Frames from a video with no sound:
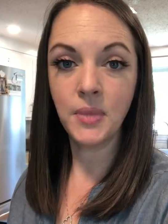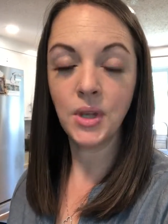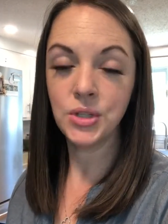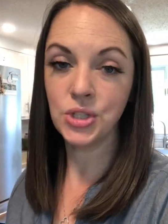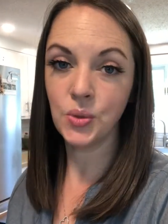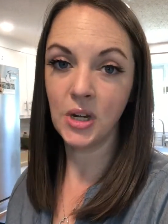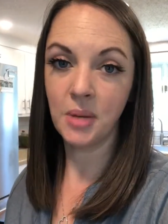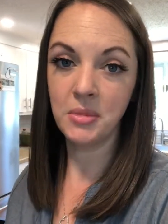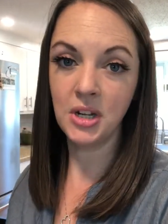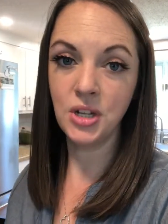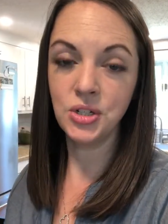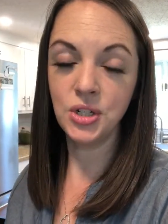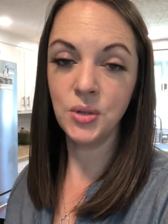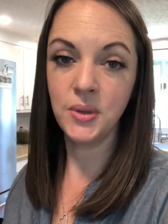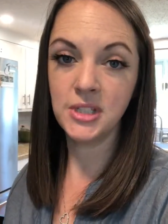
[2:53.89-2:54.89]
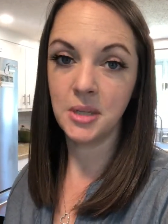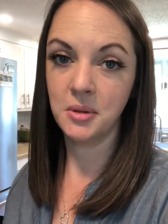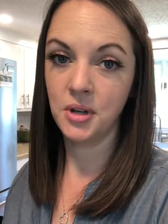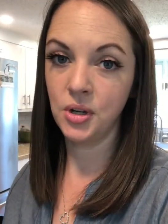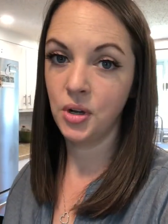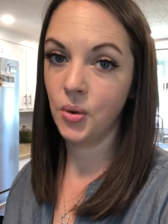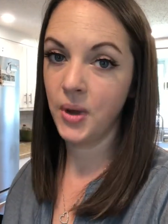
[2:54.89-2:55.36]
So what I'm gonna do is I'm
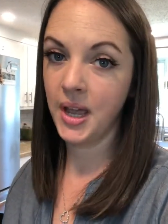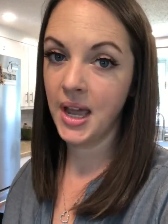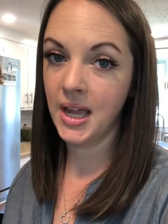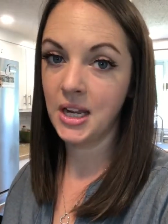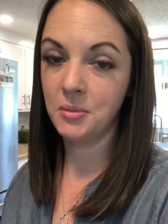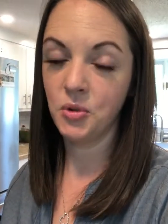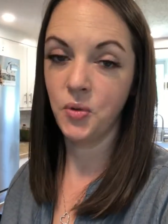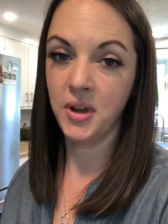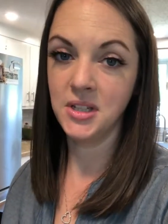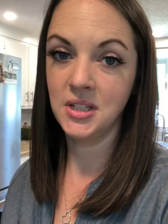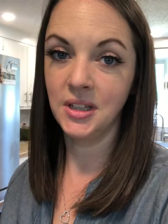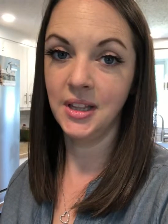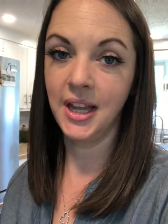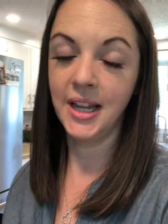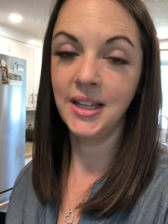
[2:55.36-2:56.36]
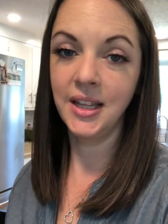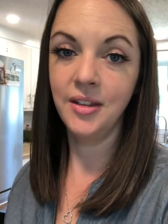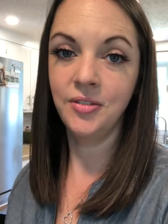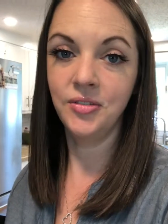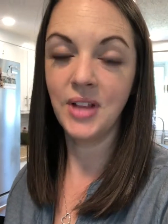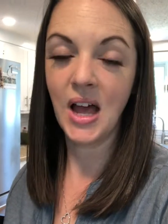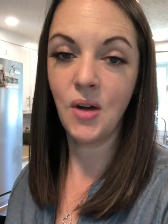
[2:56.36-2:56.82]
gonna go ahead, I'm going to lightly
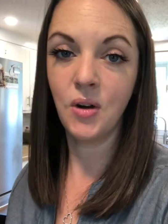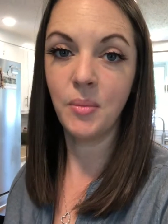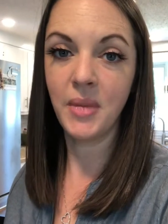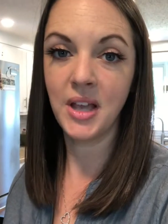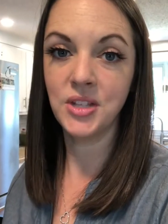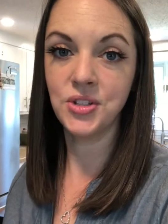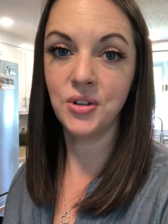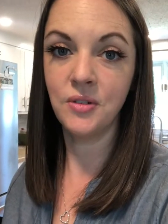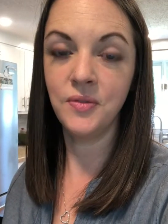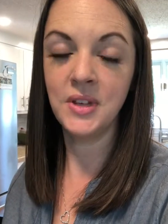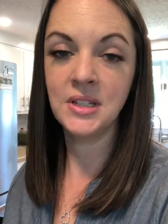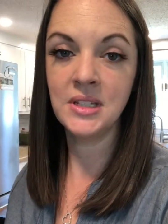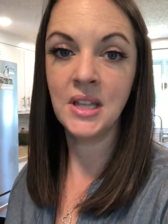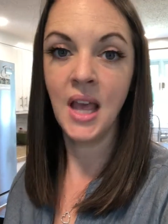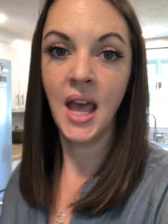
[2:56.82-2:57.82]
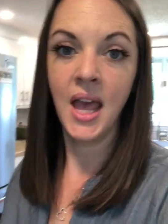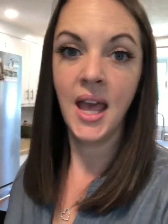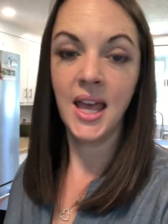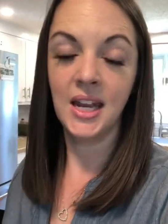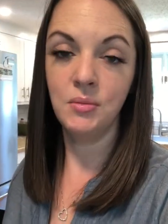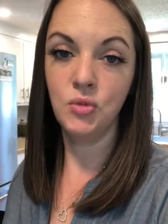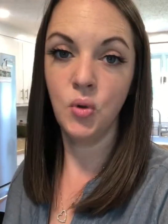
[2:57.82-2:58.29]
flour my surface,
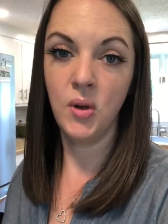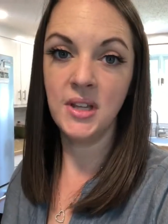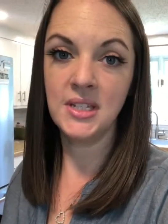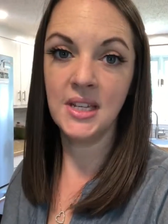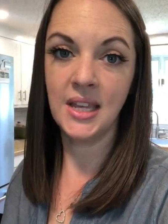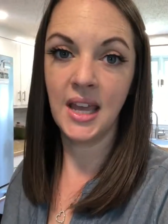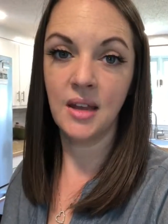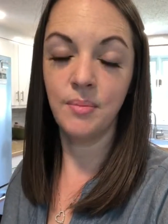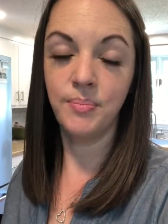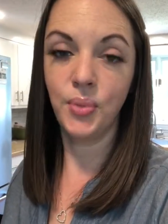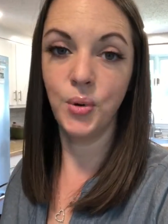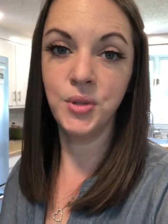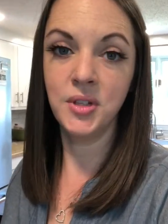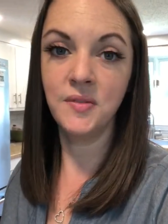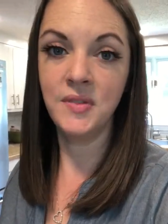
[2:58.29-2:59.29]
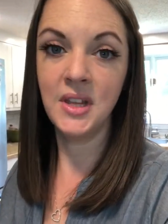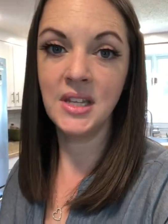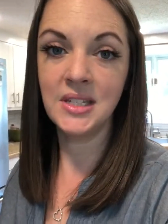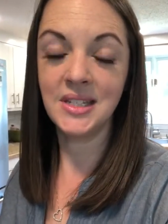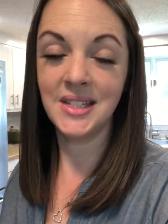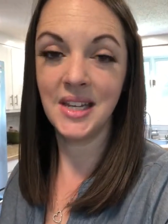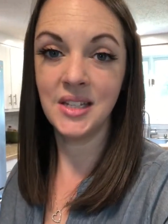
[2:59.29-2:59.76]
and I'm going to get both of
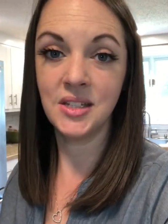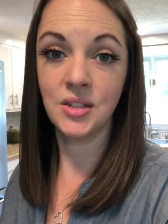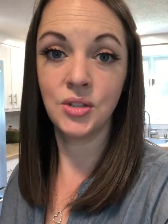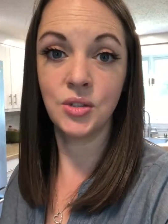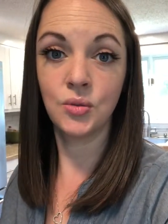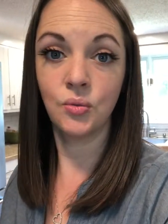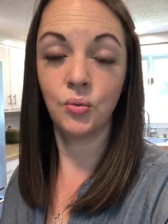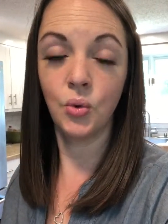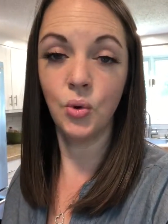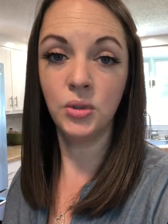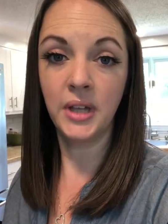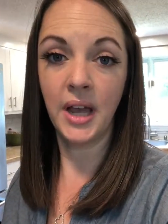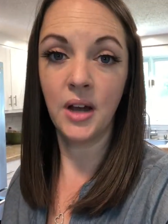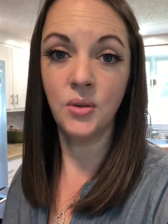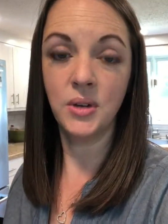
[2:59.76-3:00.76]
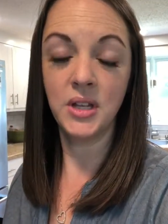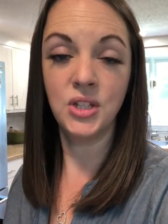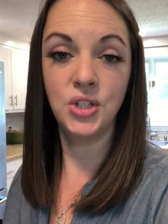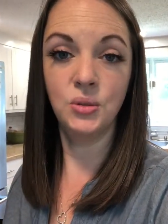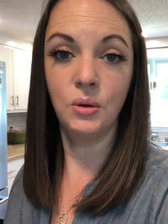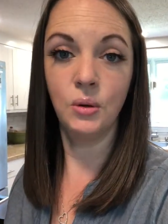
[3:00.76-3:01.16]
these discs rolled out into a